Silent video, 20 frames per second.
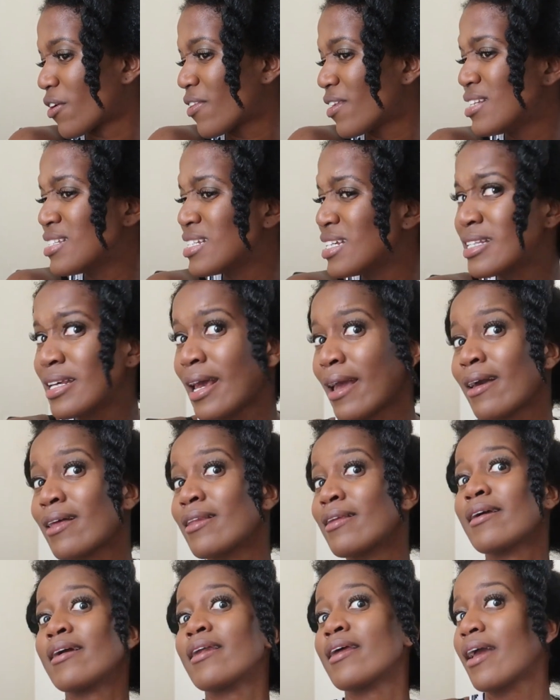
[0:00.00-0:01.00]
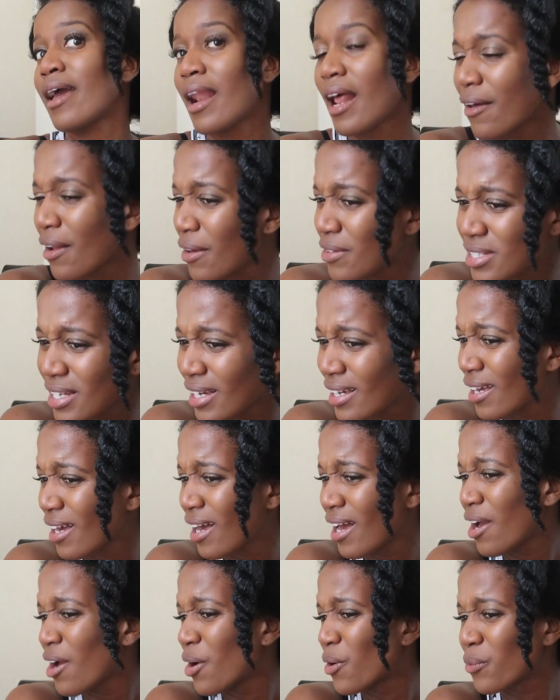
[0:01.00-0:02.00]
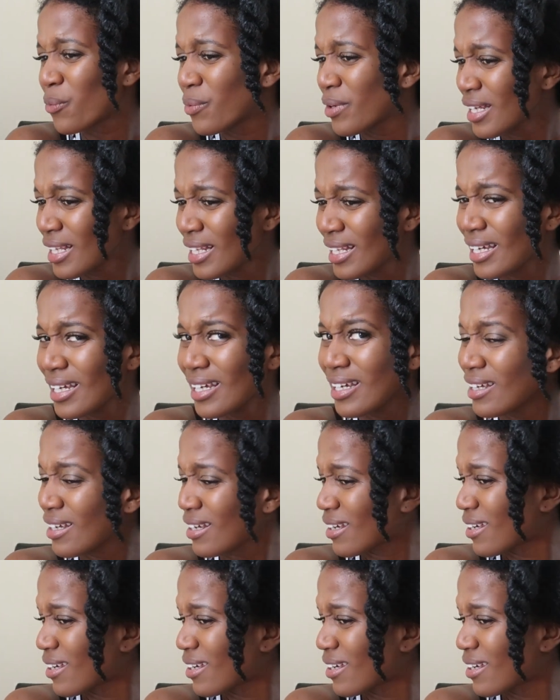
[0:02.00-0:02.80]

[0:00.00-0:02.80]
and then detangling it again. I was like, really?